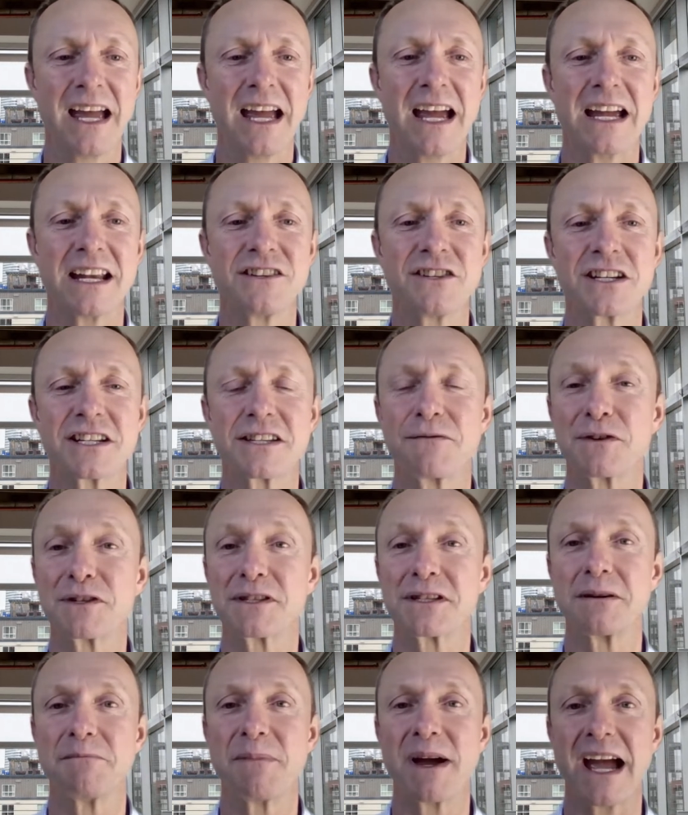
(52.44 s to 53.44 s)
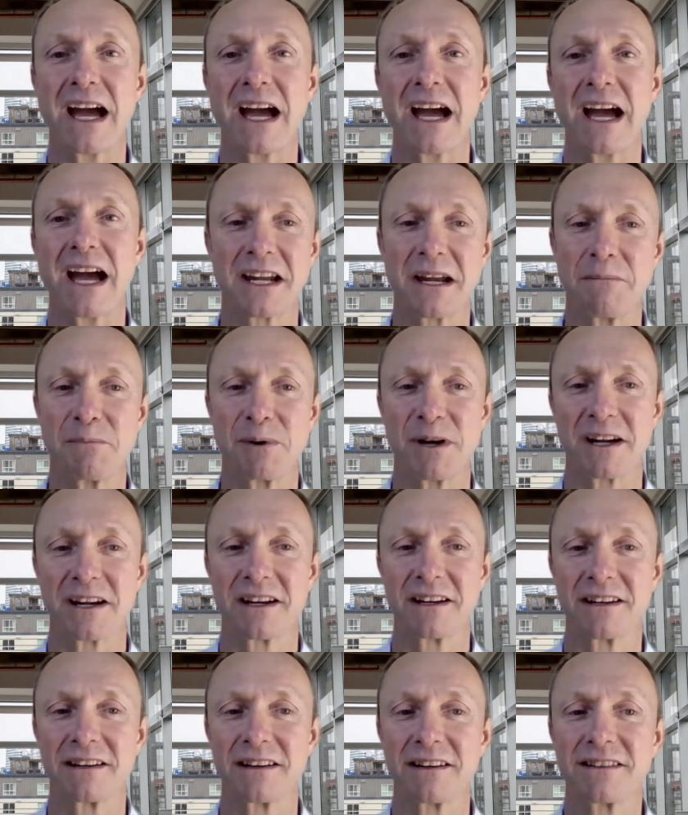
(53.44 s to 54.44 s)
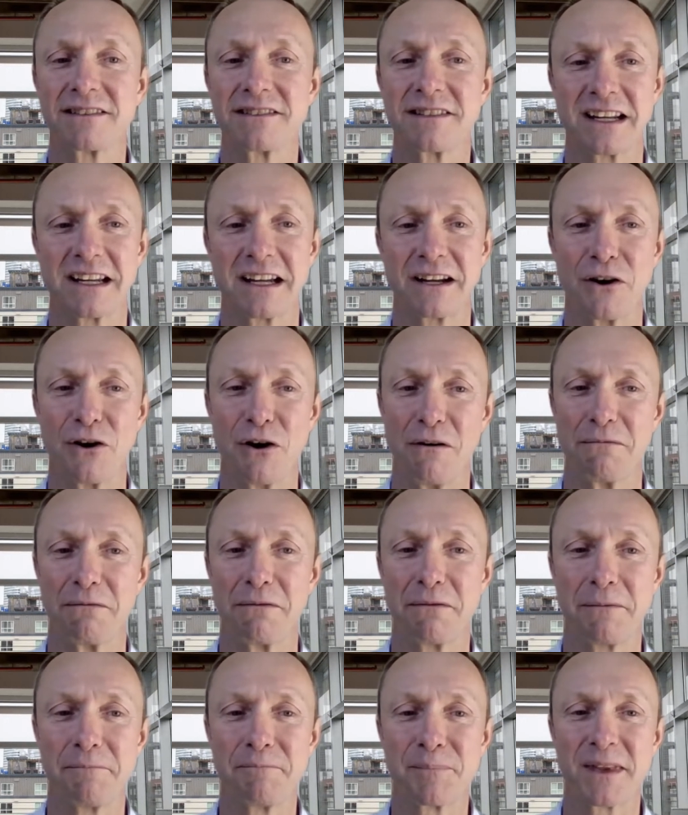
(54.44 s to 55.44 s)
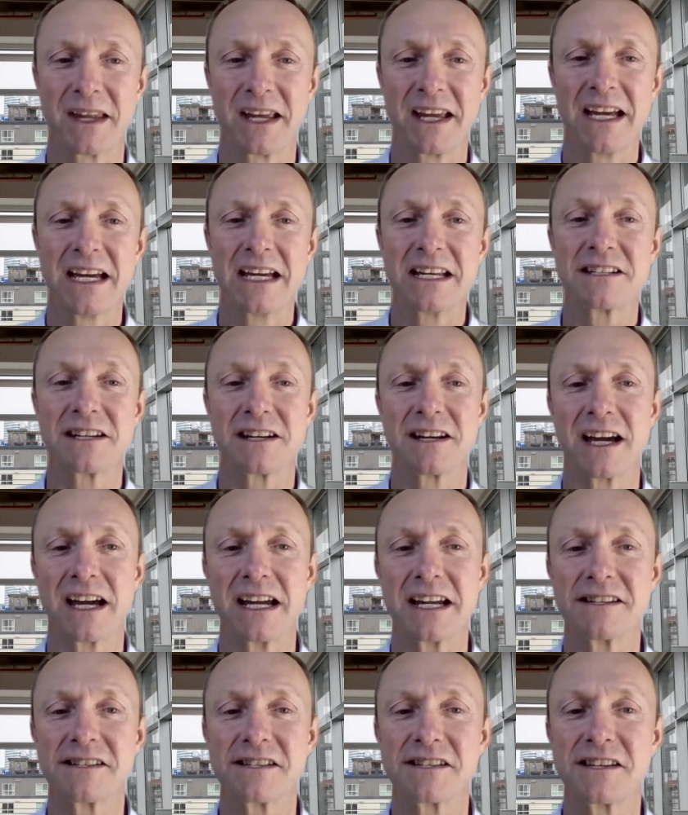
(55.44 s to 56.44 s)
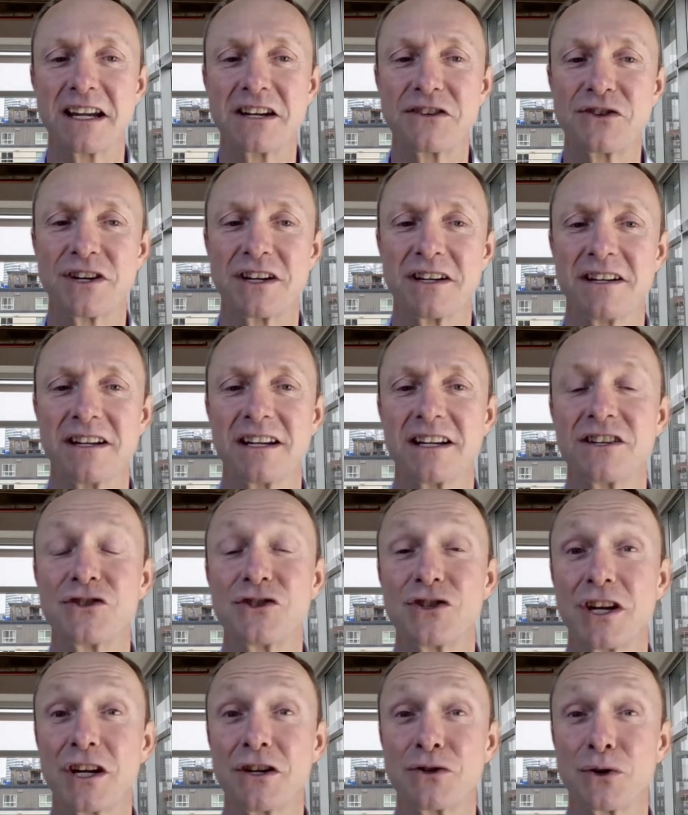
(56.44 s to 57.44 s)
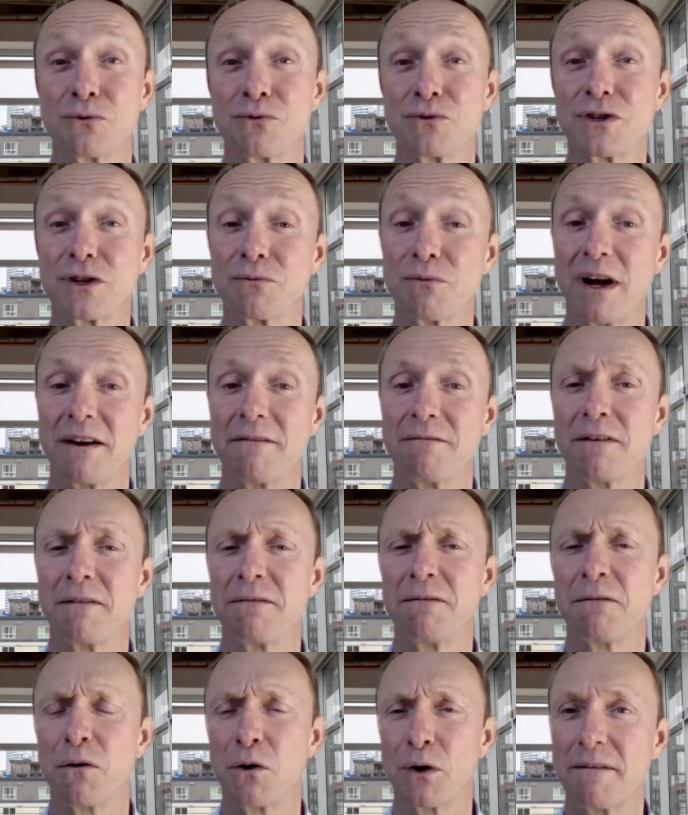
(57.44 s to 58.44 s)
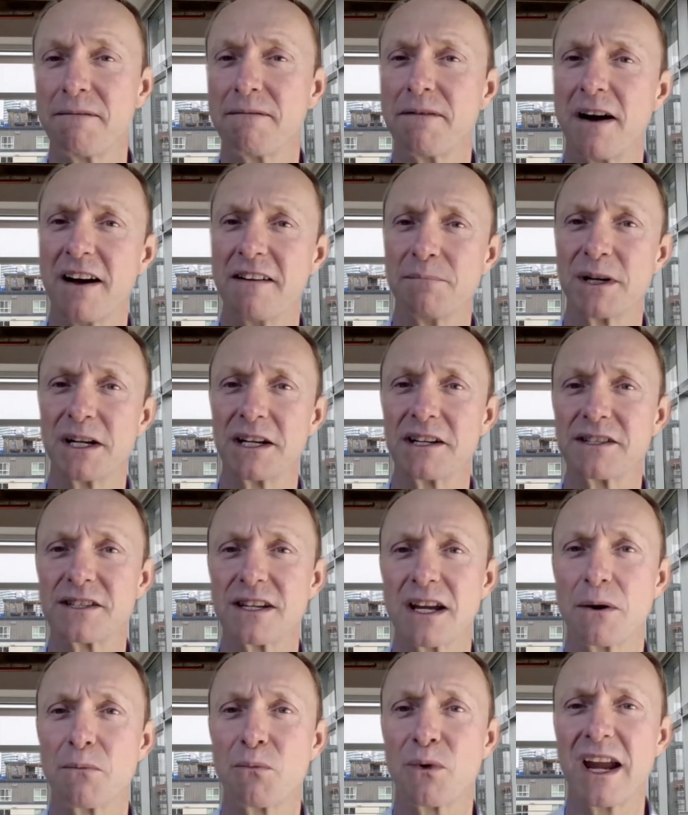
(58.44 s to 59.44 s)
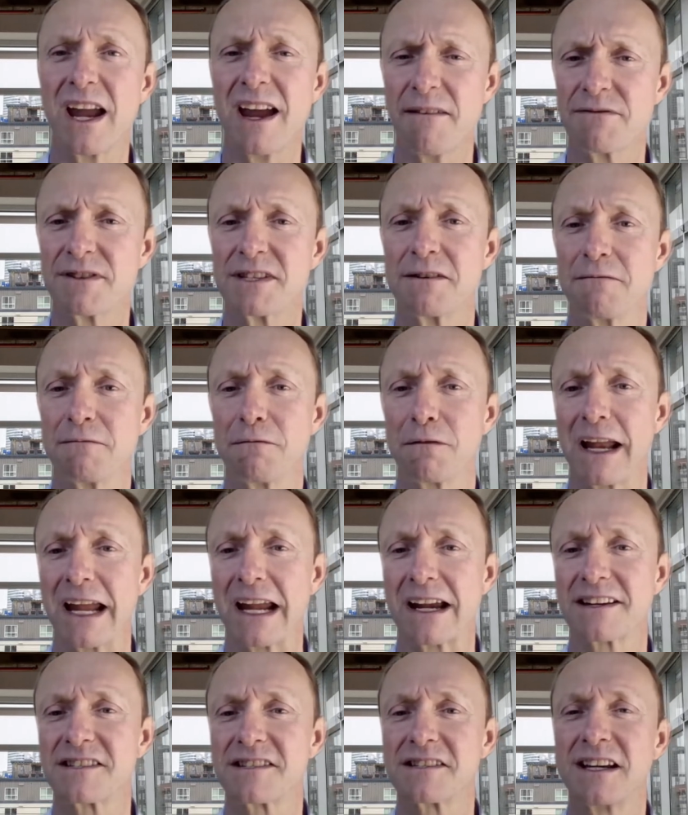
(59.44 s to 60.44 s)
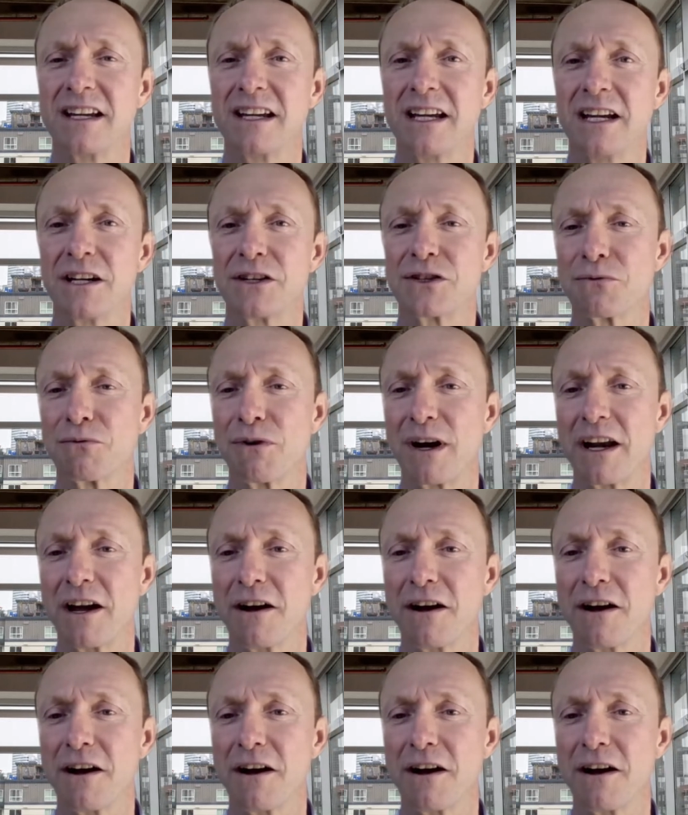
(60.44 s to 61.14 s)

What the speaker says: And just for some housekeeping to kick off, today's session is scheduled to run for 45 minutes, and we have some flex to run